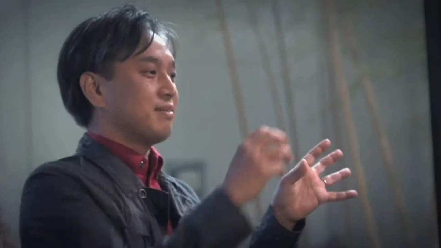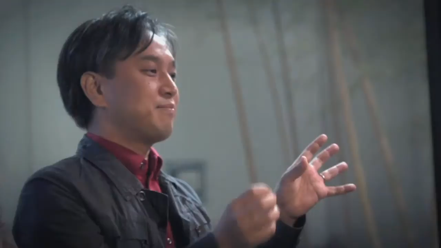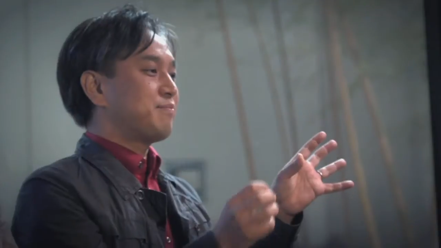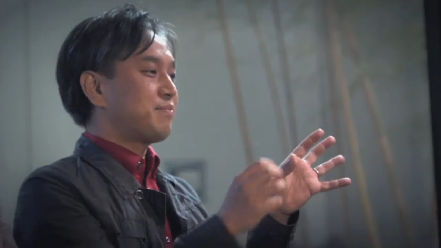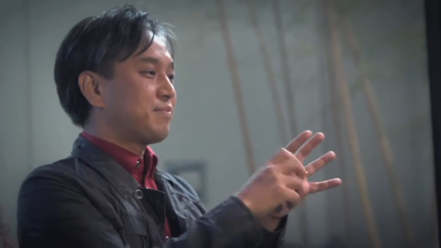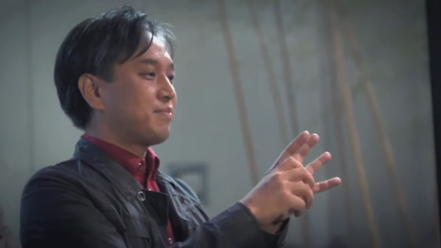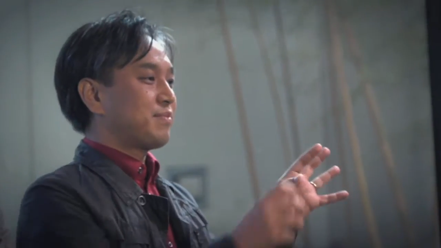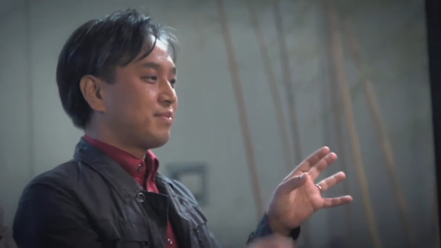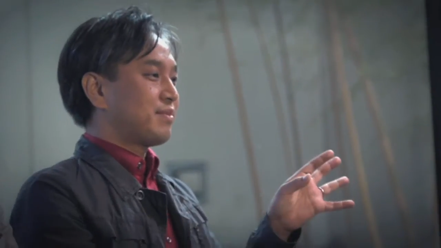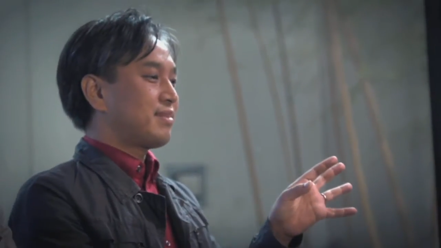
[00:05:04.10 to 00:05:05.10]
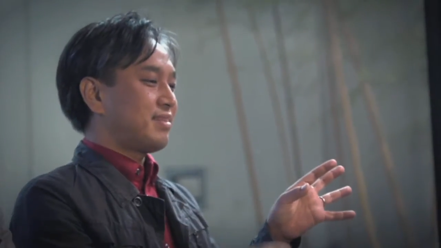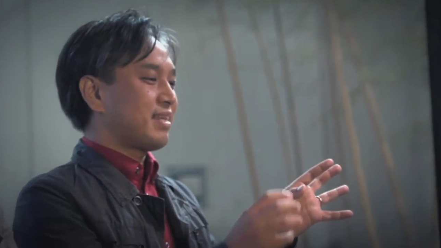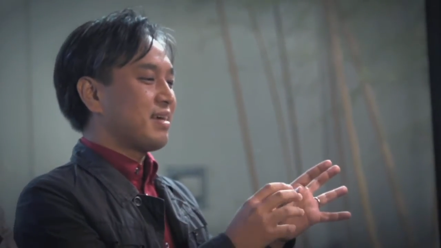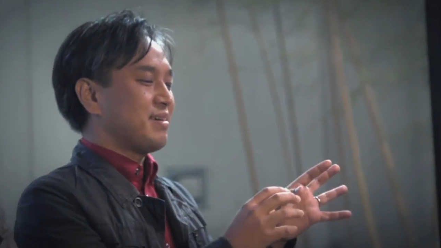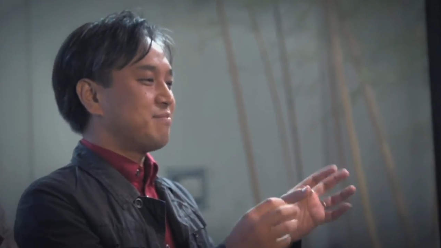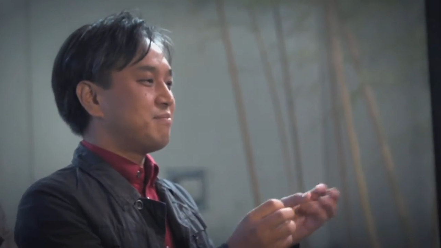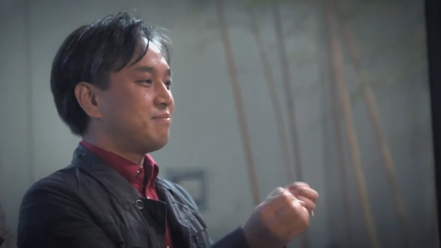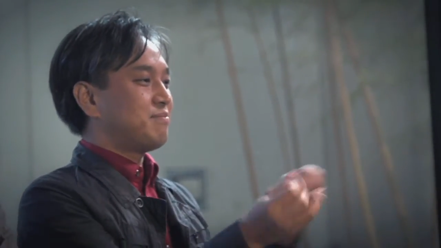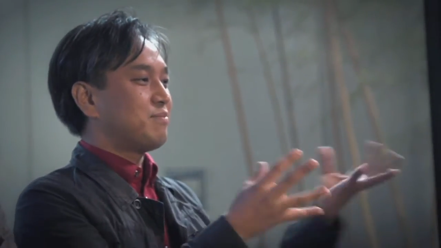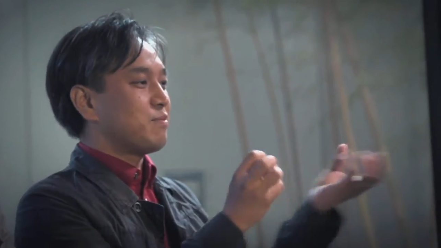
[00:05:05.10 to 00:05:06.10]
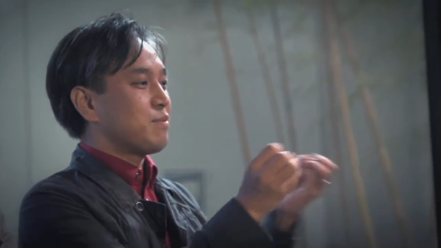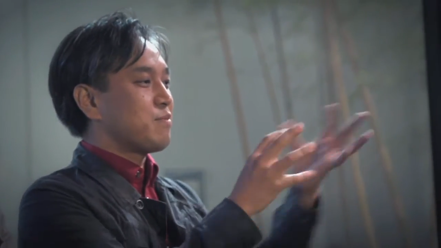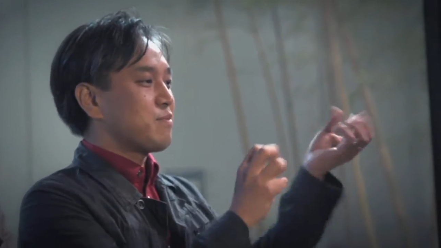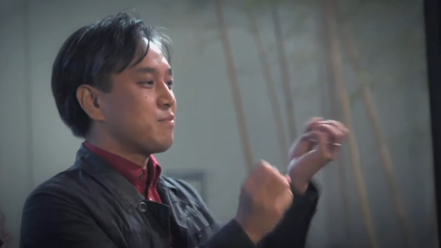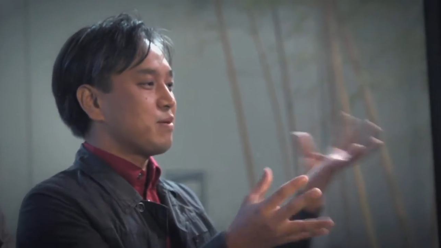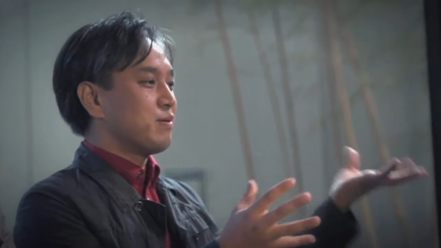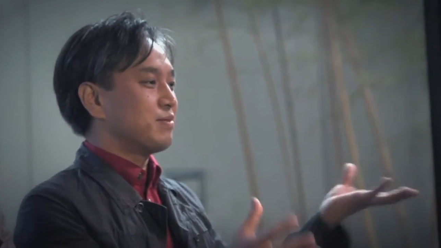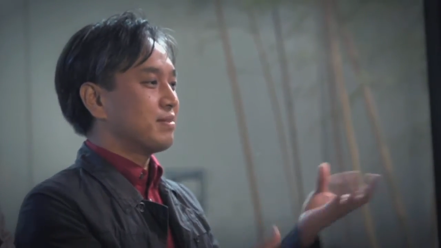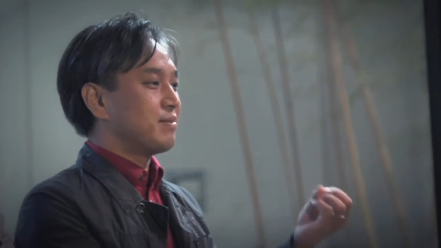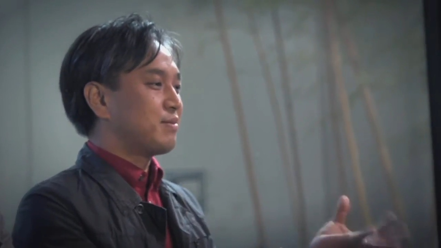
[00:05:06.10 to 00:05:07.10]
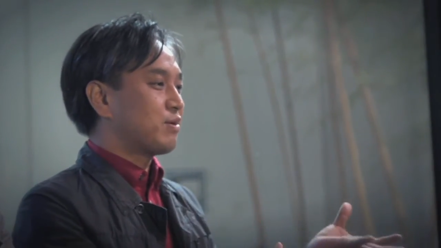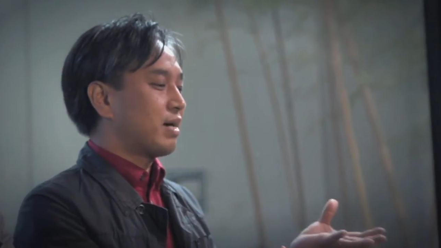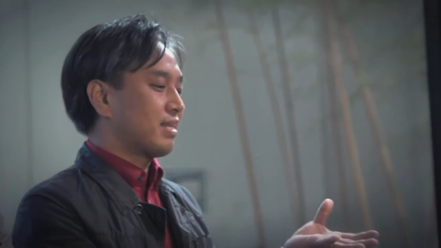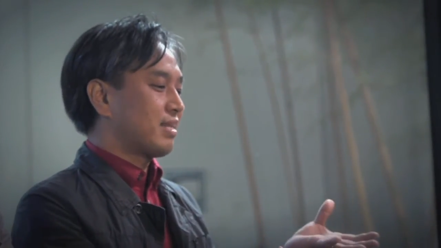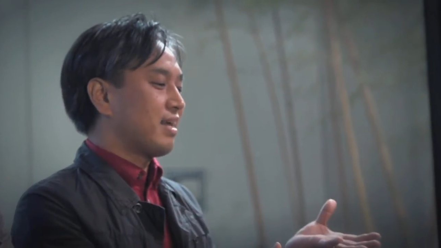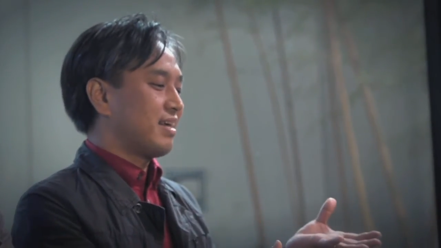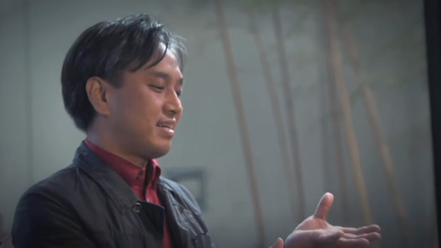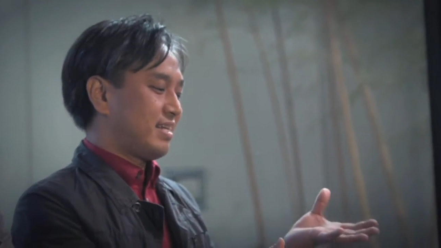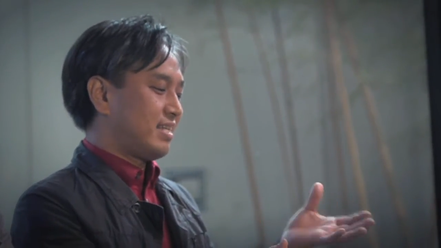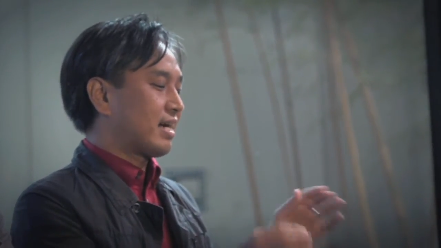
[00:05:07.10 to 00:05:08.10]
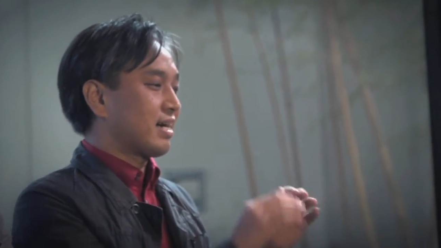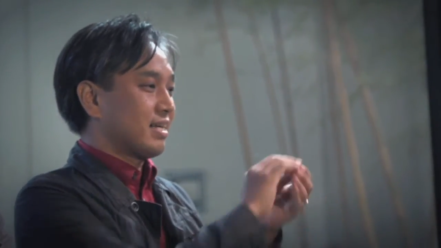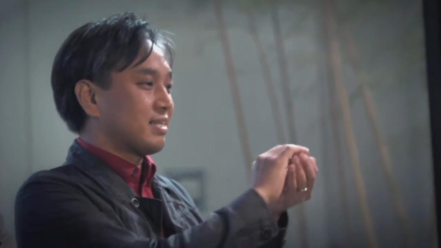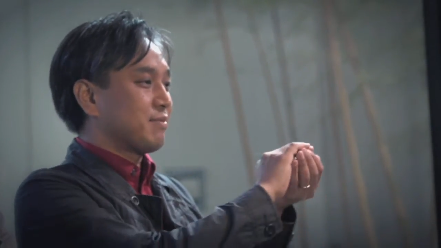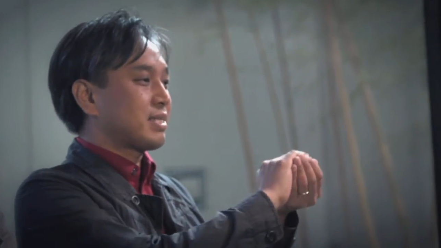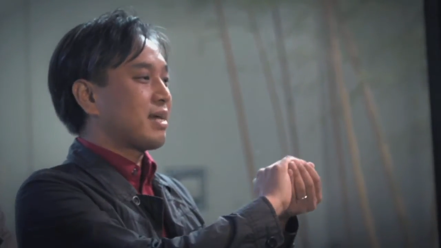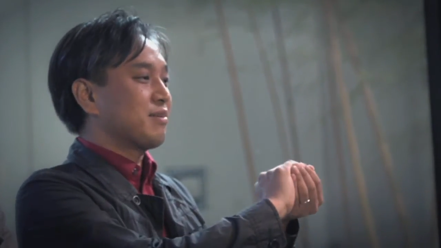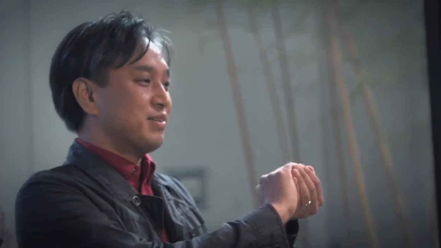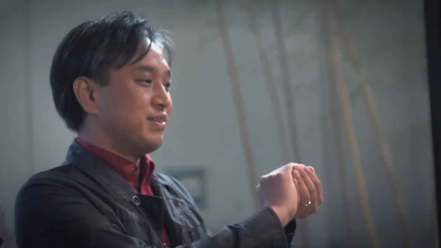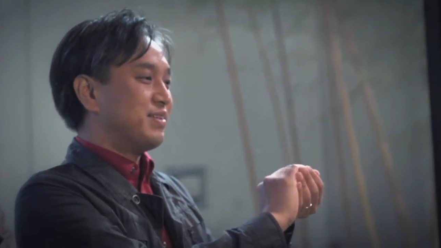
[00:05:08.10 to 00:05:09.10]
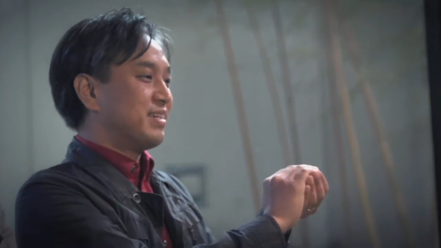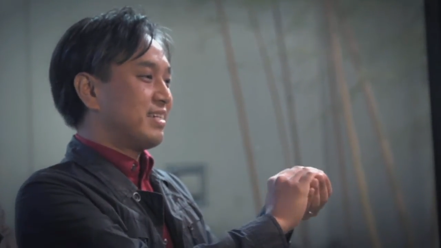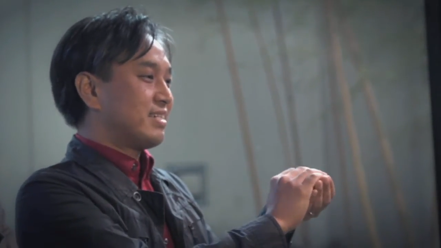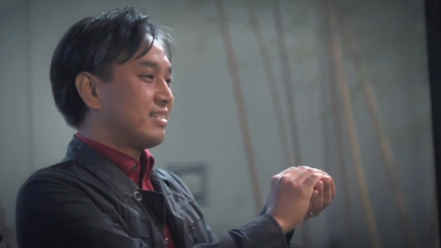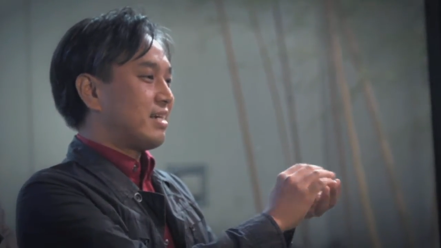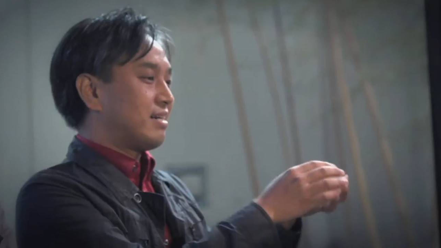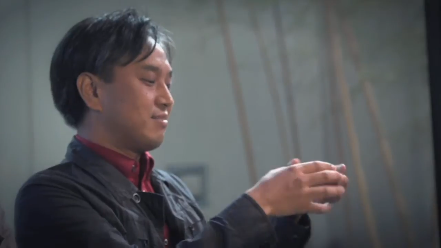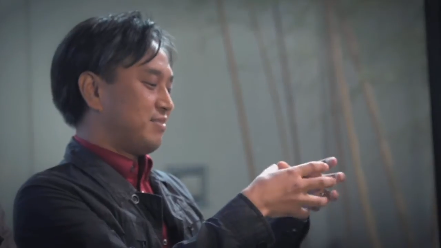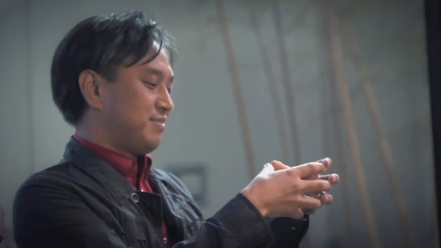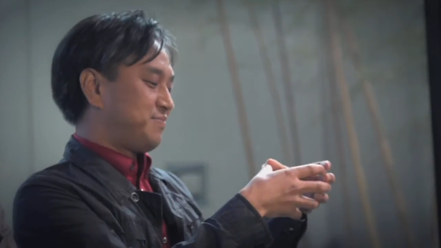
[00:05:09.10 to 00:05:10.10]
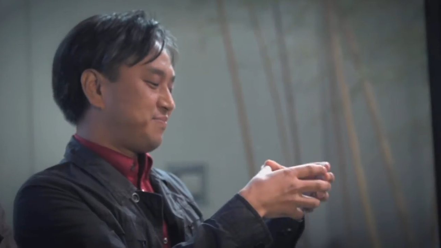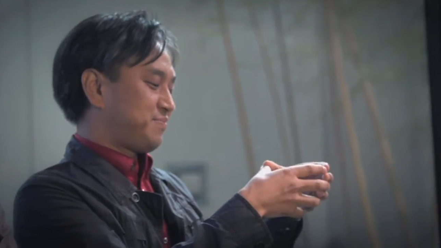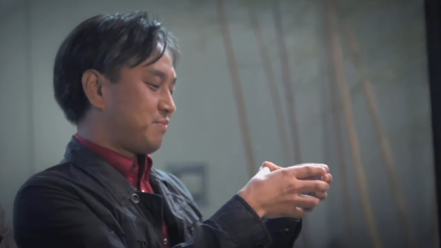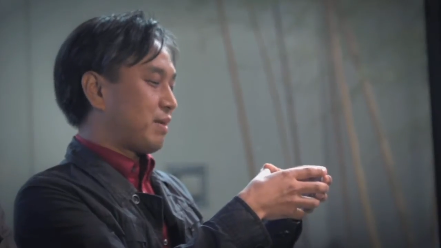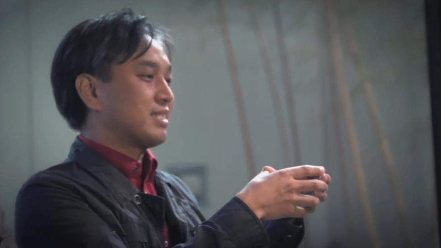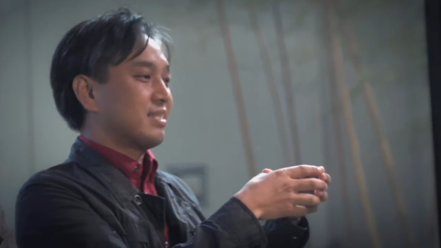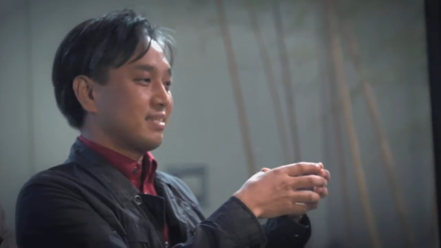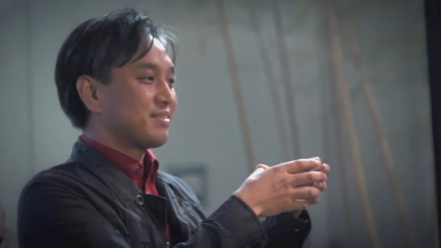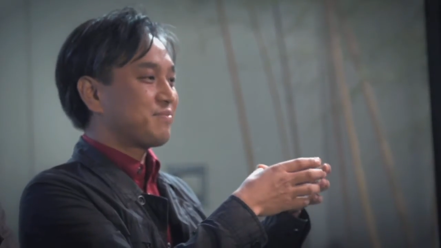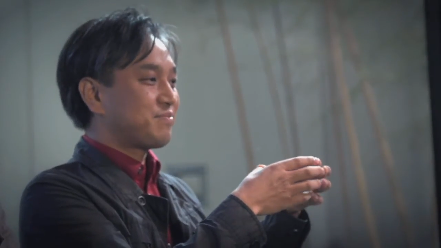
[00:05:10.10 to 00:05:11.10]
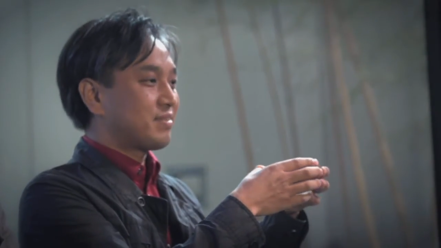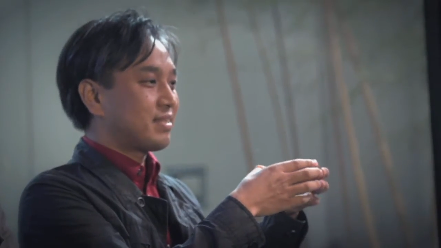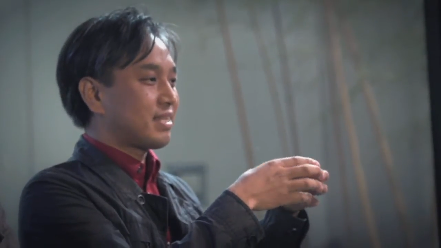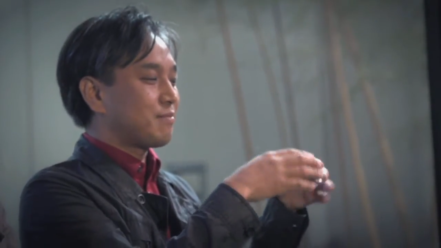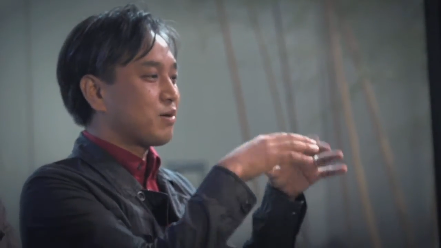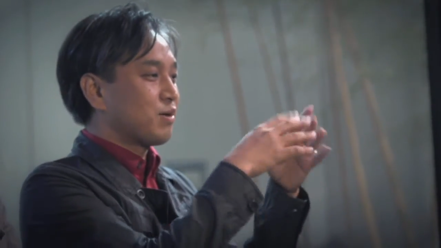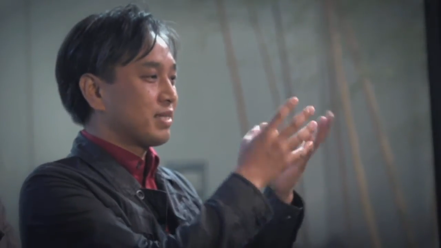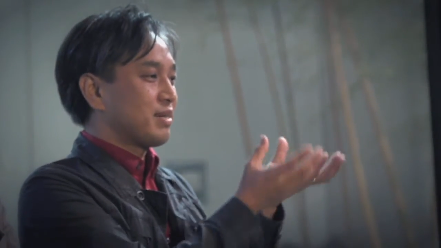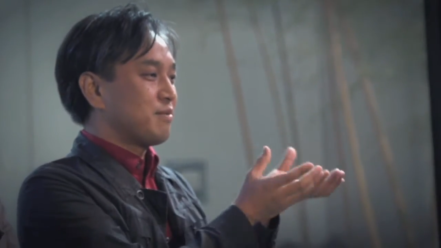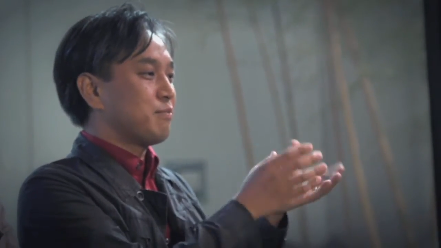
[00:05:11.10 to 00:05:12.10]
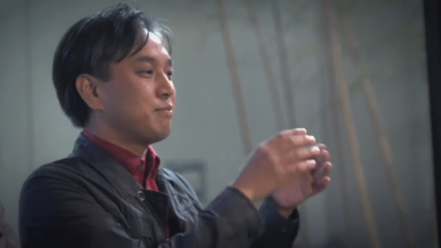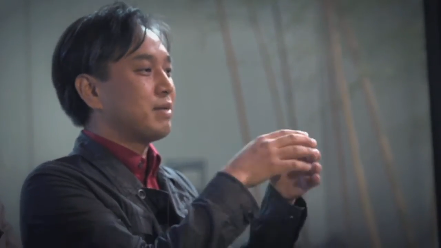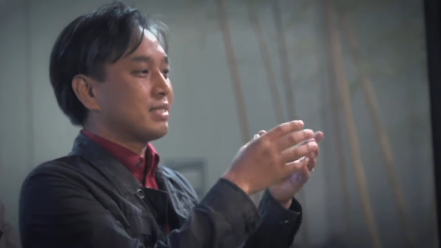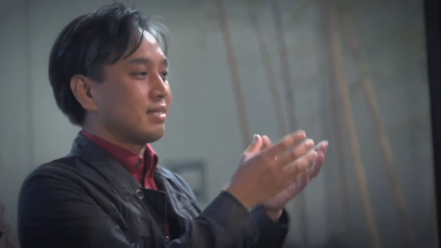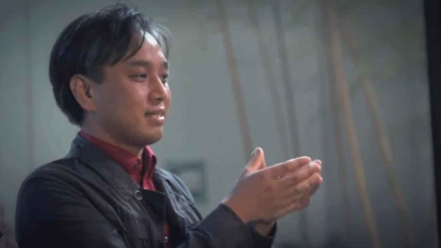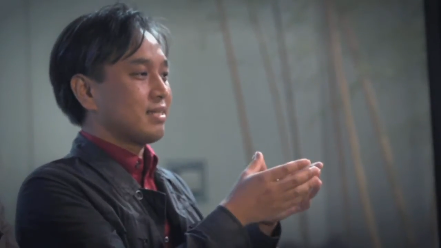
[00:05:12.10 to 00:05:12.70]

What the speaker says: whole boom, boom, boom, boom, boom. And after his device falls apart, he's left in that last machine of his, the little egg-shaped